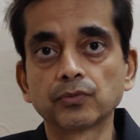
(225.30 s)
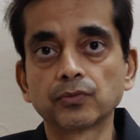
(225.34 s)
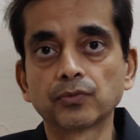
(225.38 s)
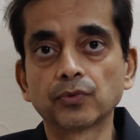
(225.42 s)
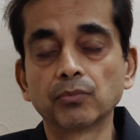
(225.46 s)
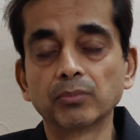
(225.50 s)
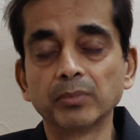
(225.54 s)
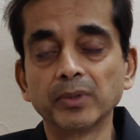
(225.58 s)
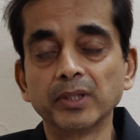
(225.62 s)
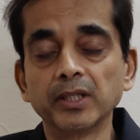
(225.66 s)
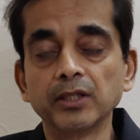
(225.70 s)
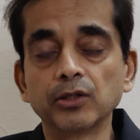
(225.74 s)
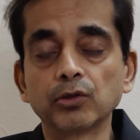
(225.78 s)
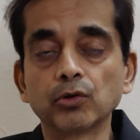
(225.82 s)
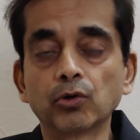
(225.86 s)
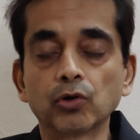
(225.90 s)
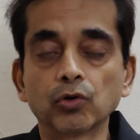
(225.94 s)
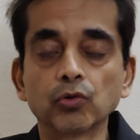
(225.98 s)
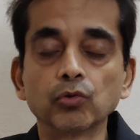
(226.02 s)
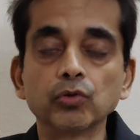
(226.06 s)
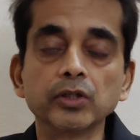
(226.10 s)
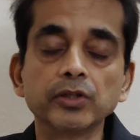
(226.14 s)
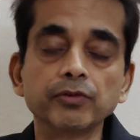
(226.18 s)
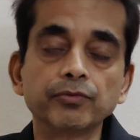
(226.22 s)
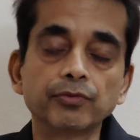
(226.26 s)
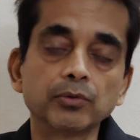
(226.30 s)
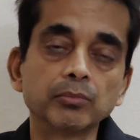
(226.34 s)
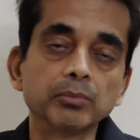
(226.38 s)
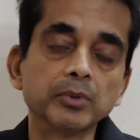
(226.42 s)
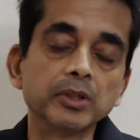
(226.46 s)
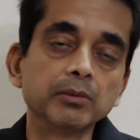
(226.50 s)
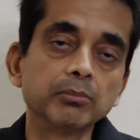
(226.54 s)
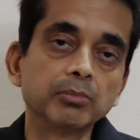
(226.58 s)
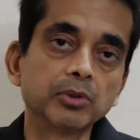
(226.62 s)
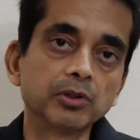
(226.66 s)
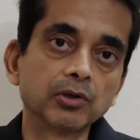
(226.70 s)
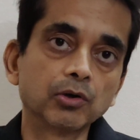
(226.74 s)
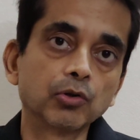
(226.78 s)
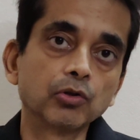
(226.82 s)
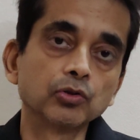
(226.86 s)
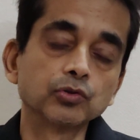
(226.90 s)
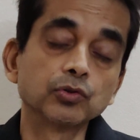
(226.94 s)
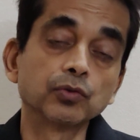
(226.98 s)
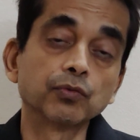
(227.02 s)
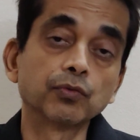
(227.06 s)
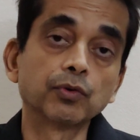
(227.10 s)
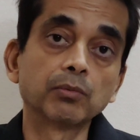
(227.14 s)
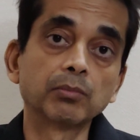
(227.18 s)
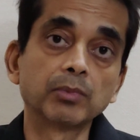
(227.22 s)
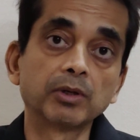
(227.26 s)
for me, not only for me but
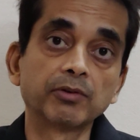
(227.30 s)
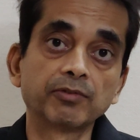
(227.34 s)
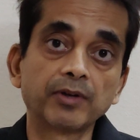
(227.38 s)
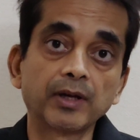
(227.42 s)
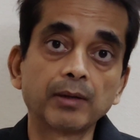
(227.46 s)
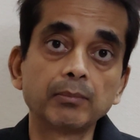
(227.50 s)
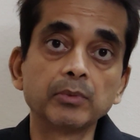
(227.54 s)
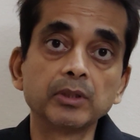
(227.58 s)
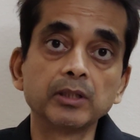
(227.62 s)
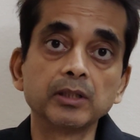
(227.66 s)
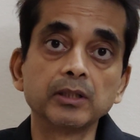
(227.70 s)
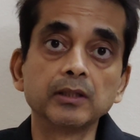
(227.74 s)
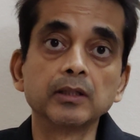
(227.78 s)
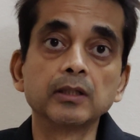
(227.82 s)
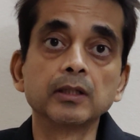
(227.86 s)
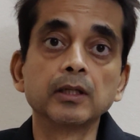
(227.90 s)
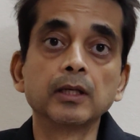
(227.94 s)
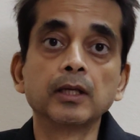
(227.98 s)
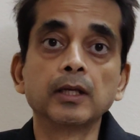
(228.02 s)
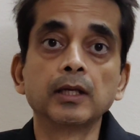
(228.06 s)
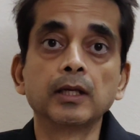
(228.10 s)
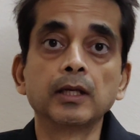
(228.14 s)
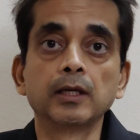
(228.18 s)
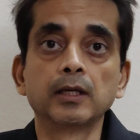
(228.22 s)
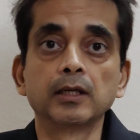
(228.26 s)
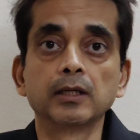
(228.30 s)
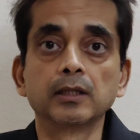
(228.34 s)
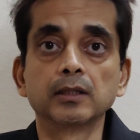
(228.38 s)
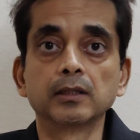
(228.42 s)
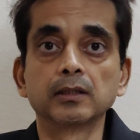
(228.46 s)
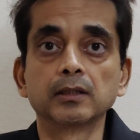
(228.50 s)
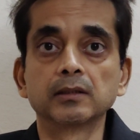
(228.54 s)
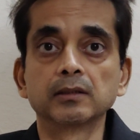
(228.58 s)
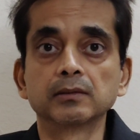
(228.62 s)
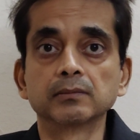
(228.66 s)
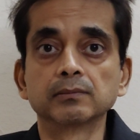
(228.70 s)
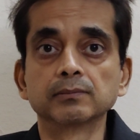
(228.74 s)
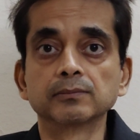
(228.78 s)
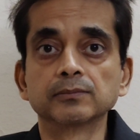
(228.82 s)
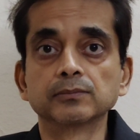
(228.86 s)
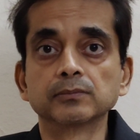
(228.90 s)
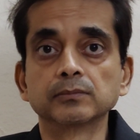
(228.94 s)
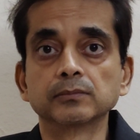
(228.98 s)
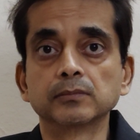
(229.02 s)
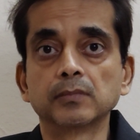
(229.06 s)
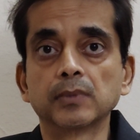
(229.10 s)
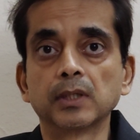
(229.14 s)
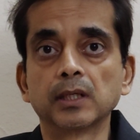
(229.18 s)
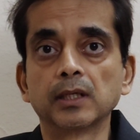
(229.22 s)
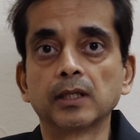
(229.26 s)
also for my family. Uh,
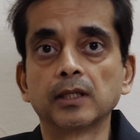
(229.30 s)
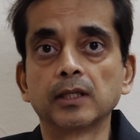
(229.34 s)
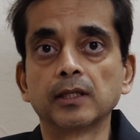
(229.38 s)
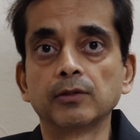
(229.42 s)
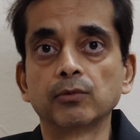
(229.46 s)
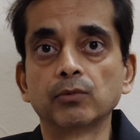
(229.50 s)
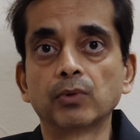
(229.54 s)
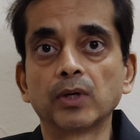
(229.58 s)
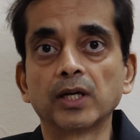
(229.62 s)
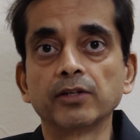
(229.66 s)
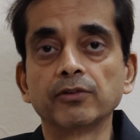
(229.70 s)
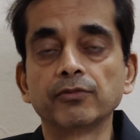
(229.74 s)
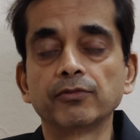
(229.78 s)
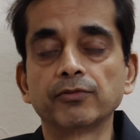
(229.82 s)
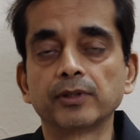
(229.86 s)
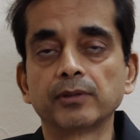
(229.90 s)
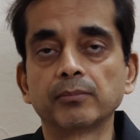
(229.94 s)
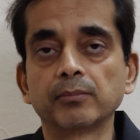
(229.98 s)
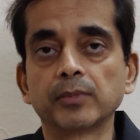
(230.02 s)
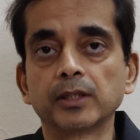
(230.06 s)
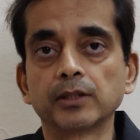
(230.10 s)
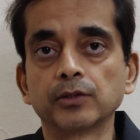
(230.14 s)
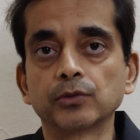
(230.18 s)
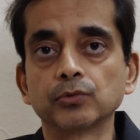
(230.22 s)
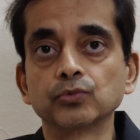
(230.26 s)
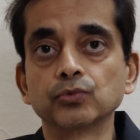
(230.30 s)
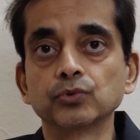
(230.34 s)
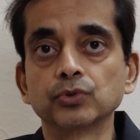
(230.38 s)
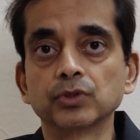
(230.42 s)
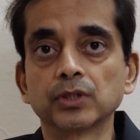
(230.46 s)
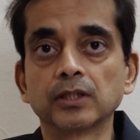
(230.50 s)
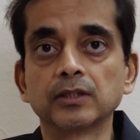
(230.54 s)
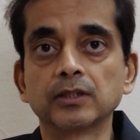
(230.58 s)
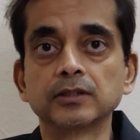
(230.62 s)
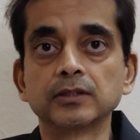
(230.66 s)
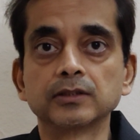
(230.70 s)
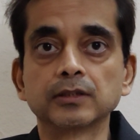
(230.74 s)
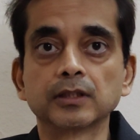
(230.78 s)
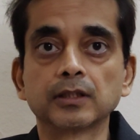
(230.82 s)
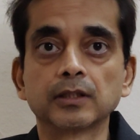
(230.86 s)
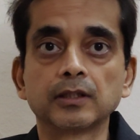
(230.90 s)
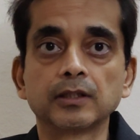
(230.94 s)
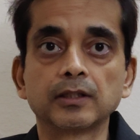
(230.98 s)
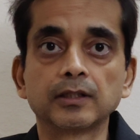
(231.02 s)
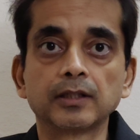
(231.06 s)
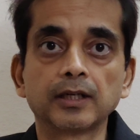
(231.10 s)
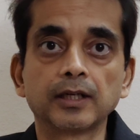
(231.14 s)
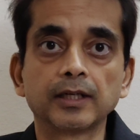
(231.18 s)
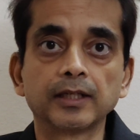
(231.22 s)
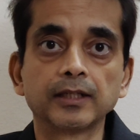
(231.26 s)
my wife and my two sons,
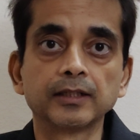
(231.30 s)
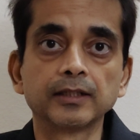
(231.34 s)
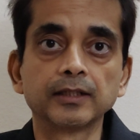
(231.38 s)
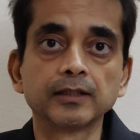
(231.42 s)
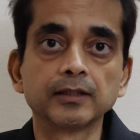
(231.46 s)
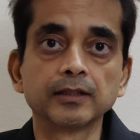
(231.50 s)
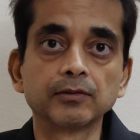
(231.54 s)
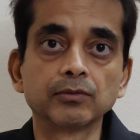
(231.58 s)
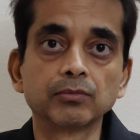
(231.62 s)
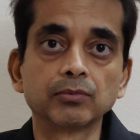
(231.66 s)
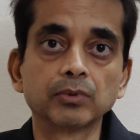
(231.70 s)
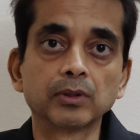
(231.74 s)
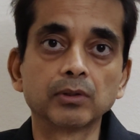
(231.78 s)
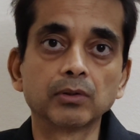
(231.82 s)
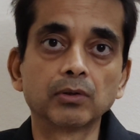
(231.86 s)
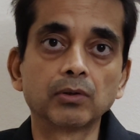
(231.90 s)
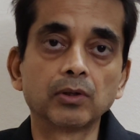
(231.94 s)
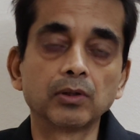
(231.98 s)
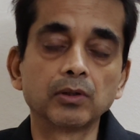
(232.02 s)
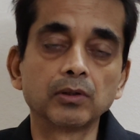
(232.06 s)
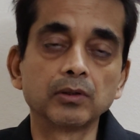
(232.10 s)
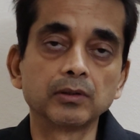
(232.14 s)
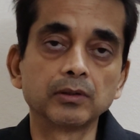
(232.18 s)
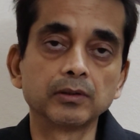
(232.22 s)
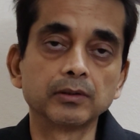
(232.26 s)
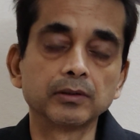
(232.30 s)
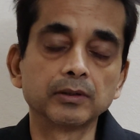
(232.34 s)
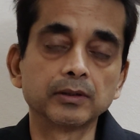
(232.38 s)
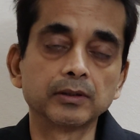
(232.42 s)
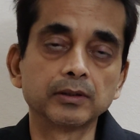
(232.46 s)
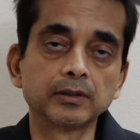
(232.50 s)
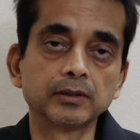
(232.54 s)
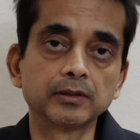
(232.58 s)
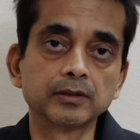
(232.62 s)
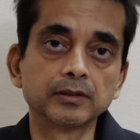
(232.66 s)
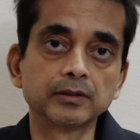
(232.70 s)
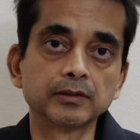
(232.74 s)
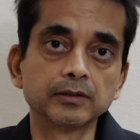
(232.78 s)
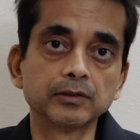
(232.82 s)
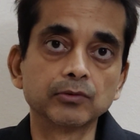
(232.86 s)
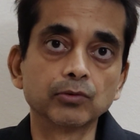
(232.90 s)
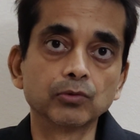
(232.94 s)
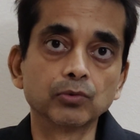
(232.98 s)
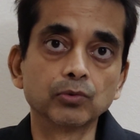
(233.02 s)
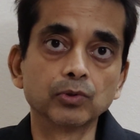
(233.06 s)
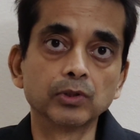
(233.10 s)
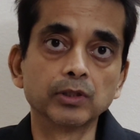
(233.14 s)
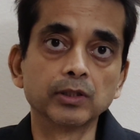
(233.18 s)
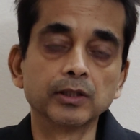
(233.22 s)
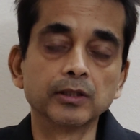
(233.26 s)
I think, were all,
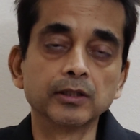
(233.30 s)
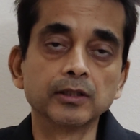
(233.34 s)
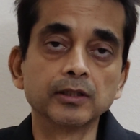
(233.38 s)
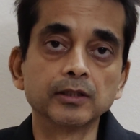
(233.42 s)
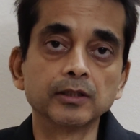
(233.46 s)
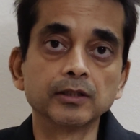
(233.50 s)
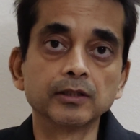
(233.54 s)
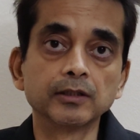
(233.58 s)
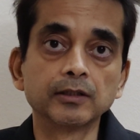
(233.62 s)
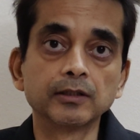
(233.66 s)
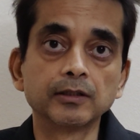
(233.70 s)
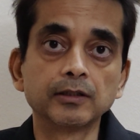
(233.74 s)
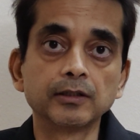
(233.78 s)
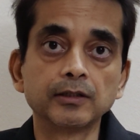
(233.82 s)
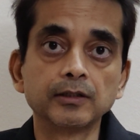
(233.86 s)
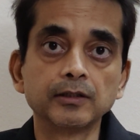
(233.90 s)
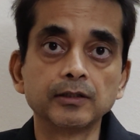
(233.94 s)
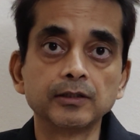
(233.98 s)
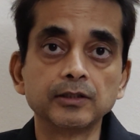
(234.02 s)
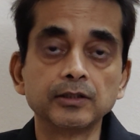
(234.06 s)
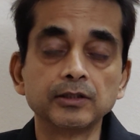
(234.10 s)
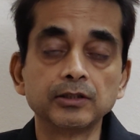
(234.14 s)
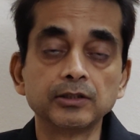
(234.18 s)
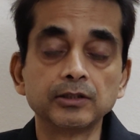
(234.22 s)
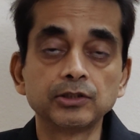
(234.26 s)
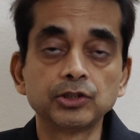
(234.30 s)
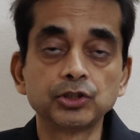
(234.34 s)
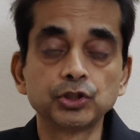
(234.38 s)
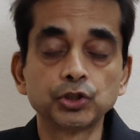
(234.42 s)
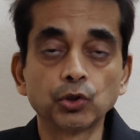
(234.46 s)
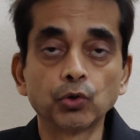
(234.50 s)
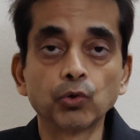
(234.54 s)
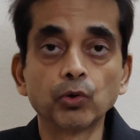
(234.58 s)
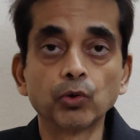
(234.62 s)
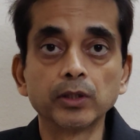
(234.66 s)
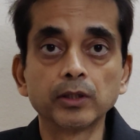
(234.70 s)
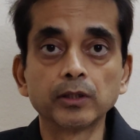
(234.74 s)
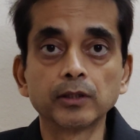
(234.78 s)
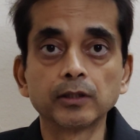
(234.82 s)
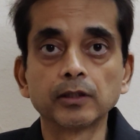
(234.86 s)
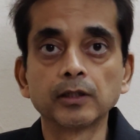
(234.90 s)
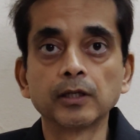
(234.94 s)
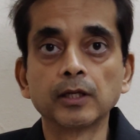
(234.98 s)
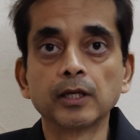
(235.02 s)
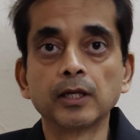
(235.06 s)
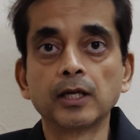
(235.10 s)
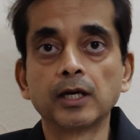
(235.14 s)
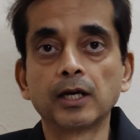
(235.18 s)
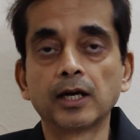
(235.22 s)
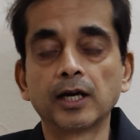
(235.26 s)
though they didn't show it,
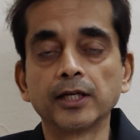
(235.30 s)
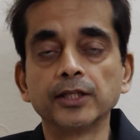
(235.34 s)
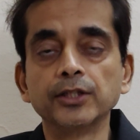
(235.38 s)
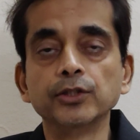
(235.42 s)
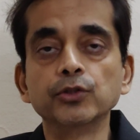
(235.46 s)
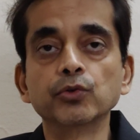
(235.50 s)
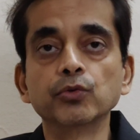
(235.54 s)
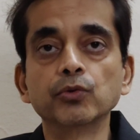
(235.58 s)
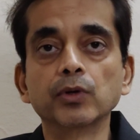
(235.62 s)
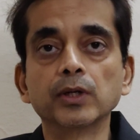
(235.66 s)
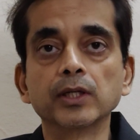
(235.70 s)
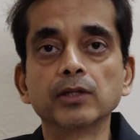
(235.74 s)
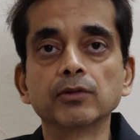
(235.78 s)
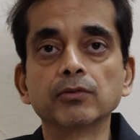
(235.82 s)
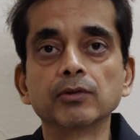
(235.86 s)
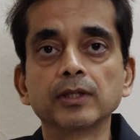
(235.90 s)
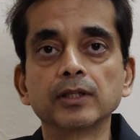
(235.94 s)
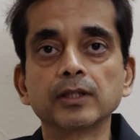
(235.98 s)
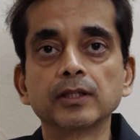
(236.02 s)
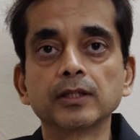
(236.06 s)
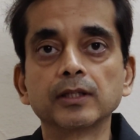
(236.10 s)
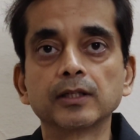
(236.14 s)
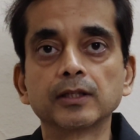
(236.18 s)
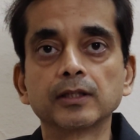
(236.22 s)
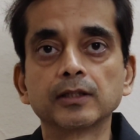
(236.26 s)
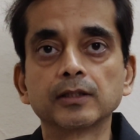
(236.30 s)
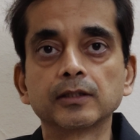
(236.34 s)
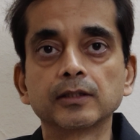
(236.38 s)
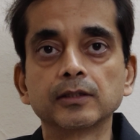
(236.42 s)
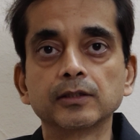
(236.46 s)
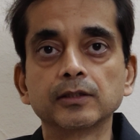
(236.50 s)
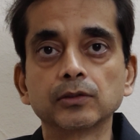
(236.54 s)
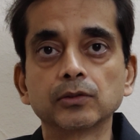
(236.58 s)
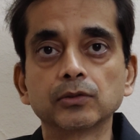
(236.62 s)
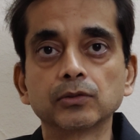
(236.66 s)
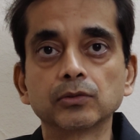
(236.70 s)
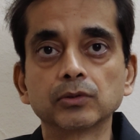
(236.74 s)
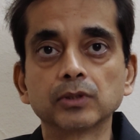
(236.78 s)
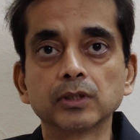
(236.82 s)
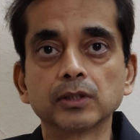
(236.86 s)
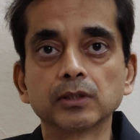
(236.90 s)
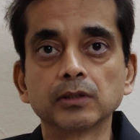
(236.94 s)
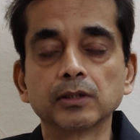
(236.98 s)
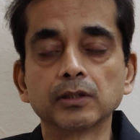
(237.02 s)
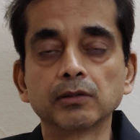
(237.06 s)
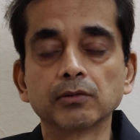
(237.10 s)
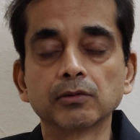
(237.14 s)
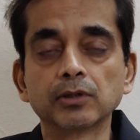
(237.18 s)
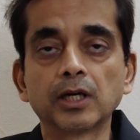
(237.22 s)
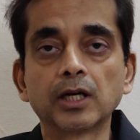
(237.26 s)
I knew very well that they
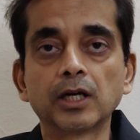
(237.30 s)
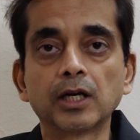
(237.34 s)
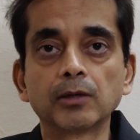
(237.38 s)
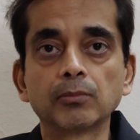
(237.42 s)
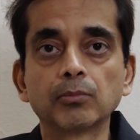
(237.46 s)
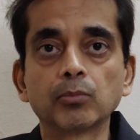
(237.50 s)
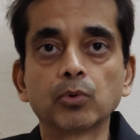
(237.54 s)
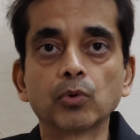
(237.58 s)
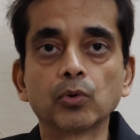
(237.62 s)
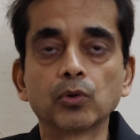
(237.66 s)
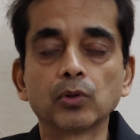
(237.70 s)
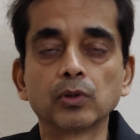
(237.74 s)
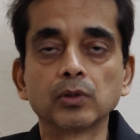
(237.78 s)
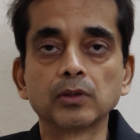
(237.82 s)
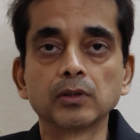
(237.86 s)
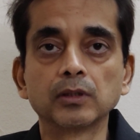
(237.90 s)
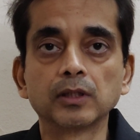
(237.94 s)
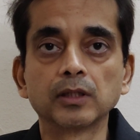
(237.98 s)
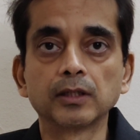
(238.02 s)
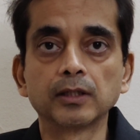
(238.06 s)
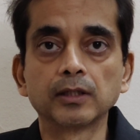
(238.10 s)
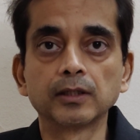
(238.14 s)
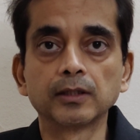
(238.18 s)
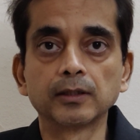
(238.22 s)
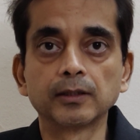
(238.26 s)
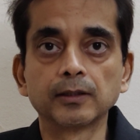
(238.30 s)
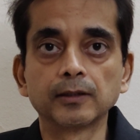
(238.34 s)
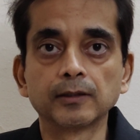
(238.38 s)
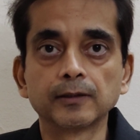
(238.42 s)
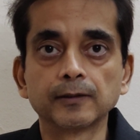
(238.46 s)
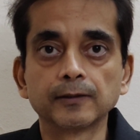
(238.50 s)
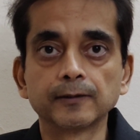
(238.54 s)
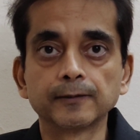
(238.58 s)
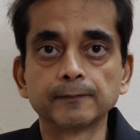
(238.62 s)
were heartbroken and